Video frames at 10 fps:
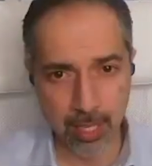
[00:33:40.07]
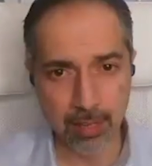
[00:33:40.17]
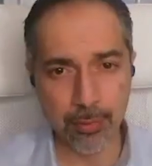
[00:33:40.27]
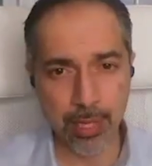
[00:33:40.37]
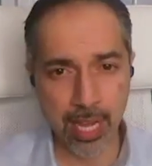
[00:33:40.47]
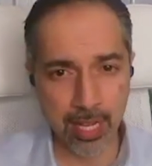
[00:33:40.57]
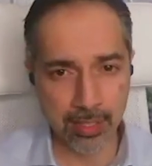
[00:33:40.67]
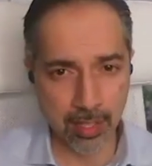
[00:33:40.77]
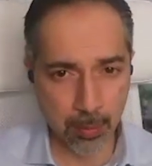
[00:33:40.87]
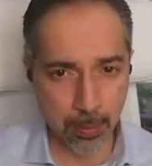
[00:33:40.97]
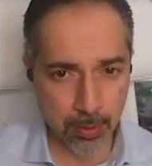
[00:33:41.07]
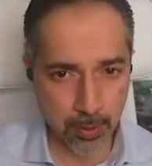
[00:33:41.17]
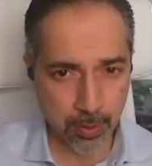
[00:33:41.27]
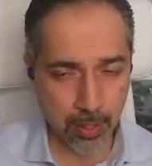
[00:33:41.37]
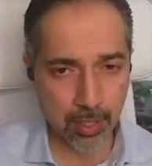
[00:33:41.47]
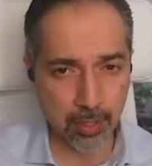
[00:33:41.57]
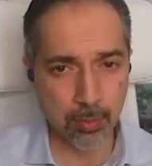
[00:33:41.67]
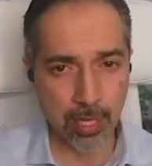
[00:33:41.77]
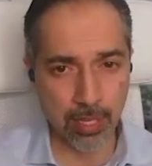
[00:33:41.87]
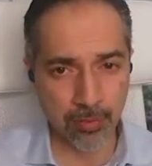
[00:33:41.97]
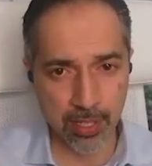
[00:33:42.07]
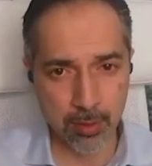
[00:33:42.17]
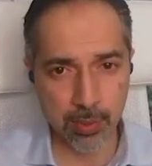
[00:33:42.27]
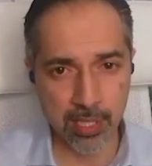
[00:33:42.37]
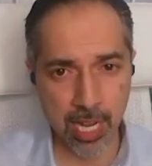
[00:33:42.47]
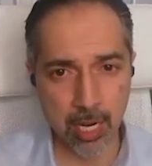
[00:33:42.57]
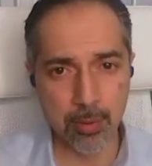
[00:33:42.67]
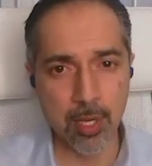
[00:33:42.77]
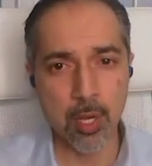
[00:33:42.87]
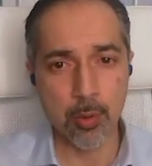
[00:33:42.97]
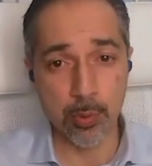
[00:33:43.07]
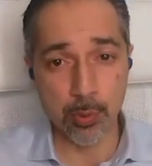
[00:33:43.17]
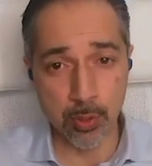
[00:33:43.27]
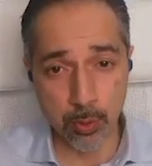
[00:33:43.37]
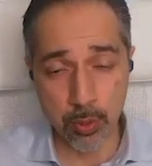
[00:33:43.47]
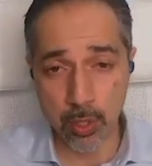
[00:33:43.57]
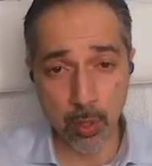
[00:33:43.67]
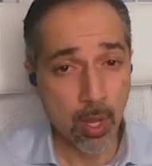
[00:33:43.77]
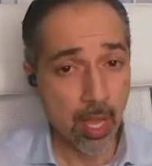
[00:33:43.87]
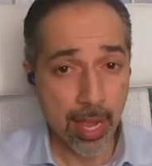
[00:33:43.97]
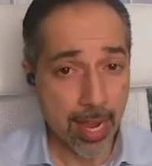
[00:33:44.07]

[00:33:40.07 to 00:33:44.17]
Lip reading: If we had the opportunity to make friends with the Arabs, we would do so.